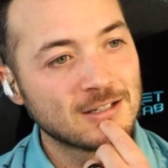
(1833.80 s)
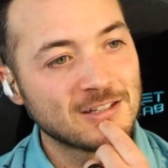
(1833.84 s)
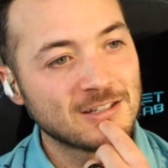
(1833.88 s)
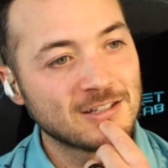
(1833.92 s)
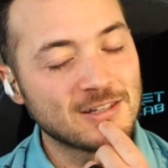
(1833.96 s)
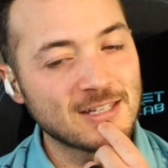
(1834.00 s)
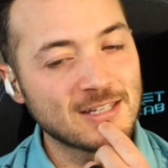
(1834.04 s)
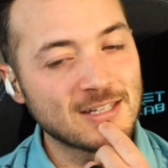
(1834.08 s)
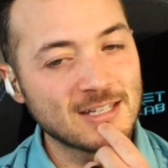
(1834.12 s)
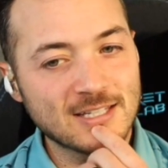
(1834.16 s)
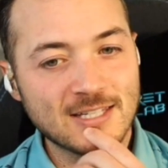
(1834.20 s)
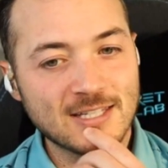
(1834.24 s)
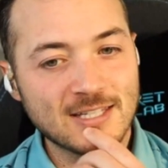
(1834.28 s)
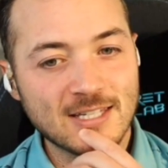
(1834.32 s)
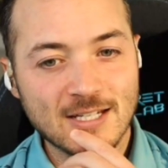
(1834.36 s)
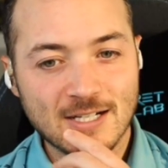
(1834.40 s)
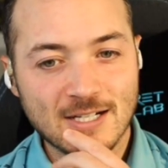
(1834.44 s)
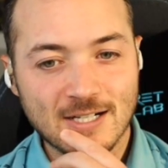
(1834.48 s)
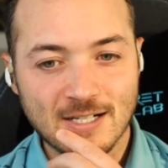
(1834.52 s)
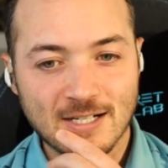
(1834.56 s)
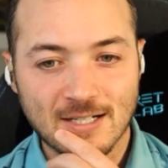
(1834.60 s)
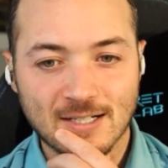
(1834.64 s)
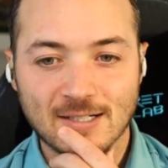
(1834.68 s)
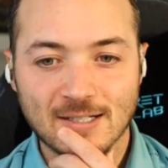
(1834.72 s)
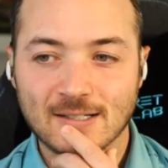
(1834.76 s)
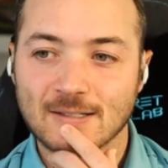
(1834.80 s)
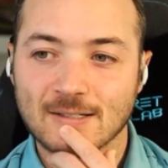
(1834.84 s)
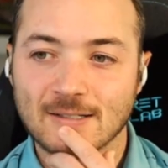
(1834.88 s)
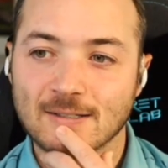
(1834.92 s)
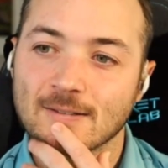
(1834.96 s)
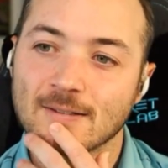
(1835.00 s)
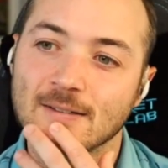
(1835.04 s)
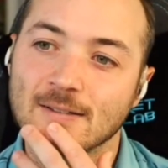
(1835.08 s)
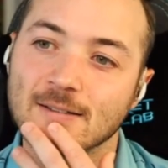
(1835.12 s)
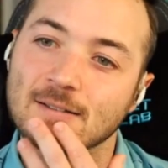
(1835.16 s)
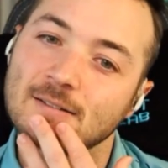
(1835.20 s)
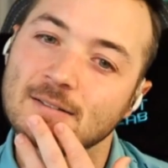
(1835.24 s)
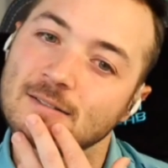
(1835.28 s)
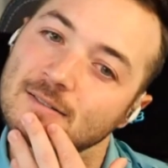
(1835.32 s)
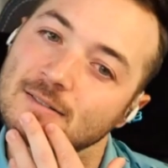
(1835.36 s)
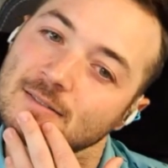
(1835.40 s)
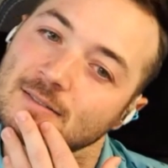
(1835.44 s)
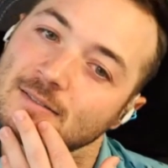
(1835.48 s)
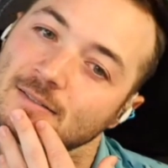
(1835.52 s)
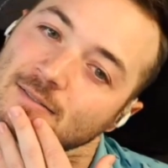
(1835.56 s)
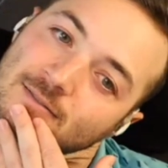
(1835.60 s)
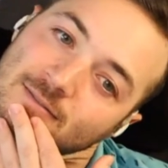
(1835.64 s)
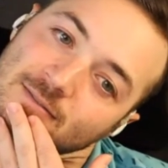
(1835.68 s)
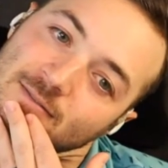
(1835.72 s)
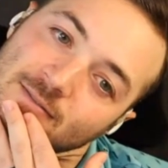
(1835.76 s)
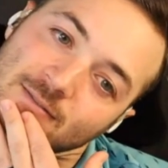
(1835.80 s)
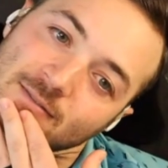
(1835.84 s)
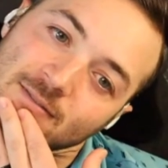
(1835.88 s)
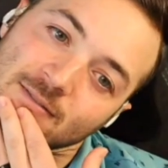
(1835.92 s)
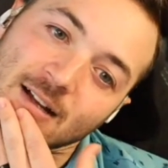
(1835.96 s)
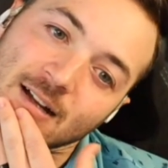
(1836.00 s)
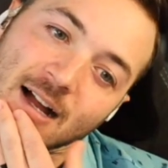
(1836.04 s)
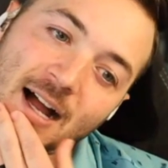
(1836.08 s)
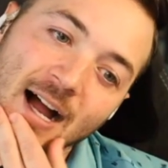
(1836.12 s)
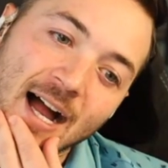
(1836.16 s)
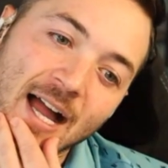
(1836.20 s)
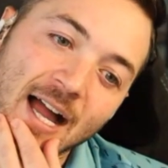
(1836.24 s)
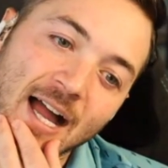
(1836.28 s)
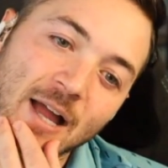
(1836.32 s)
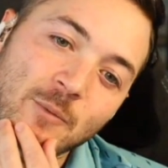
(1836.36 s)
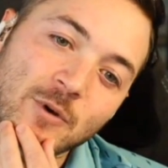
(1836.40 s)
this year, I